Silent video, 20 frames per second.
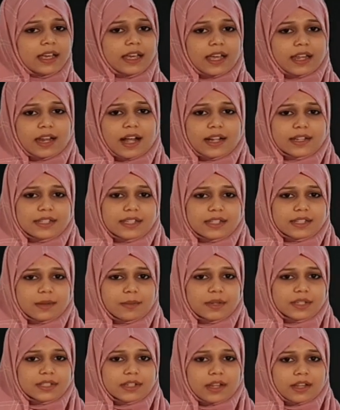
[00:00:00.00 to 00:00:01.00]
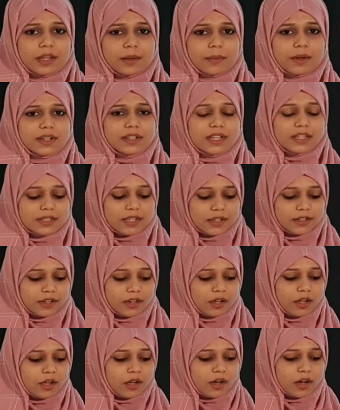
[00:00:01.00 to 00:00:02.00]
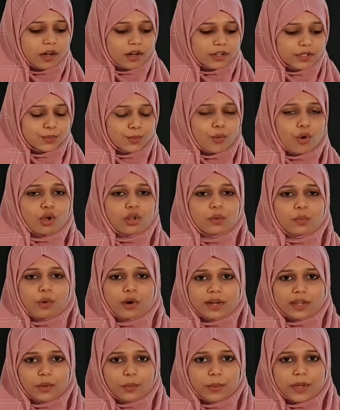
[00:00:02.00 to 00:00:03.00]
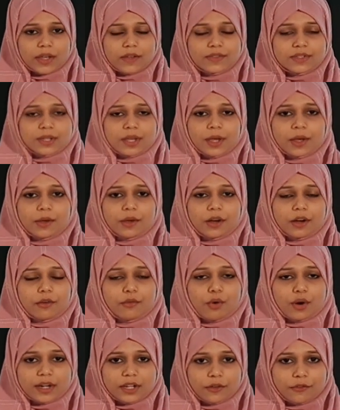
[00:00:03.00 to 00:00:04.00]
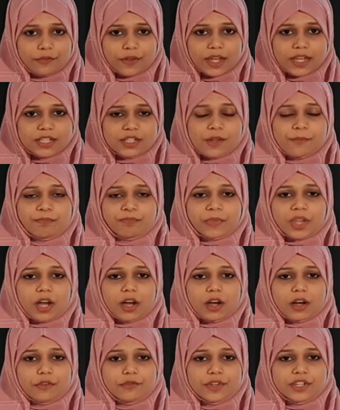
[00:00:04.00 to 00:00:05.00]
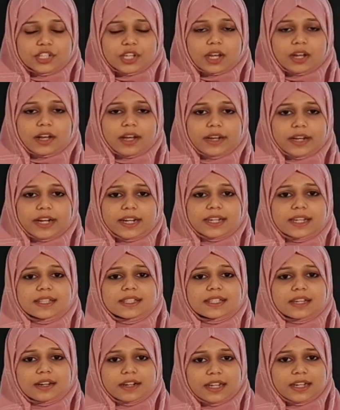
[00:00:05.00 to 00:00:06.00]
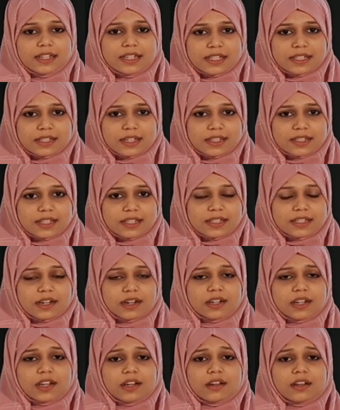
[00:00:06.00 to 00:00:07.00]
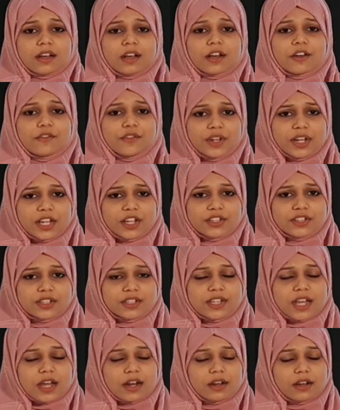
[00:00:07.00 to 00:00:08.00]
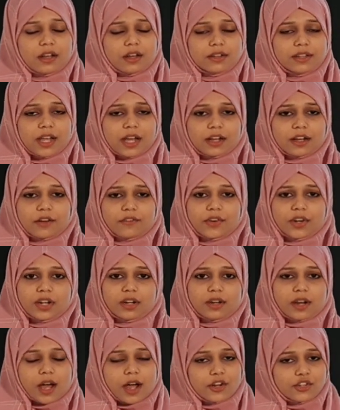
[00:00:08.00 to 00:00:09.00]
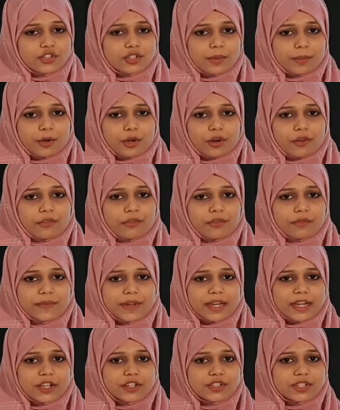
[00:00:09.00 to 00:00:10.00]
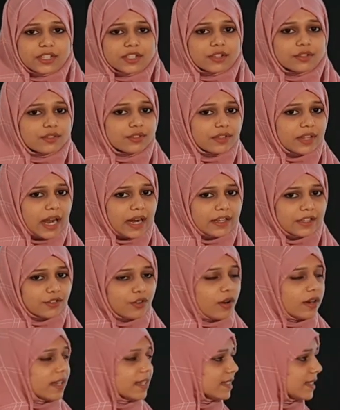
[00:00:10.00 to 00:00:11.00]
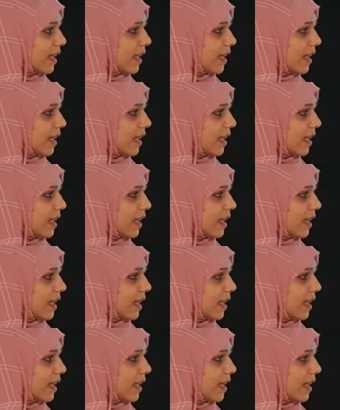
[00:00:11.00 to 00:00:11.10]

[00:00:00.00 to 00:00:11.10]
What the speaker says: Canal system is nothing but these are the small waterways which are connecting certain distances, certain villages. They are covering large number of villages, so that is called as